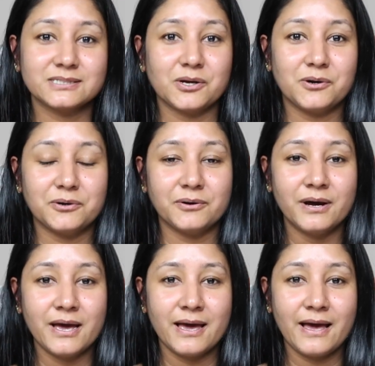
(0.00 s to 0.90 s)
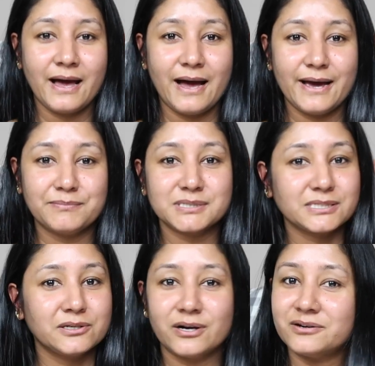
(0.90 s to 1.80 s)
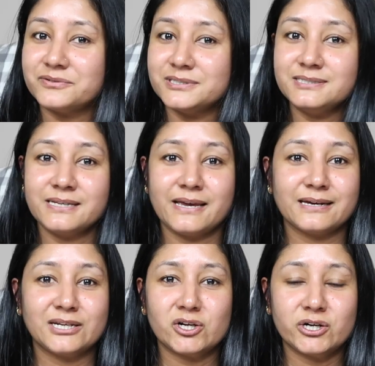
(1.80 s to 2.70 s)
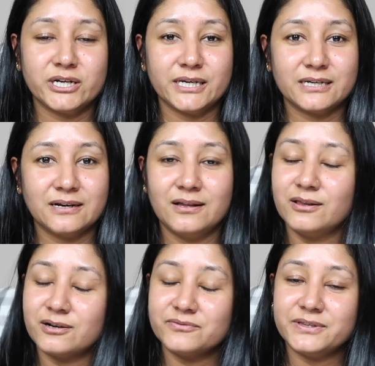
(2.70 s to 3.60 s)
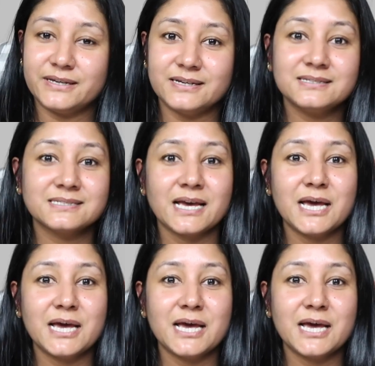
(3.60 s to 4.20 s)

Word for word: so I'm still nervous and learning a lot of things.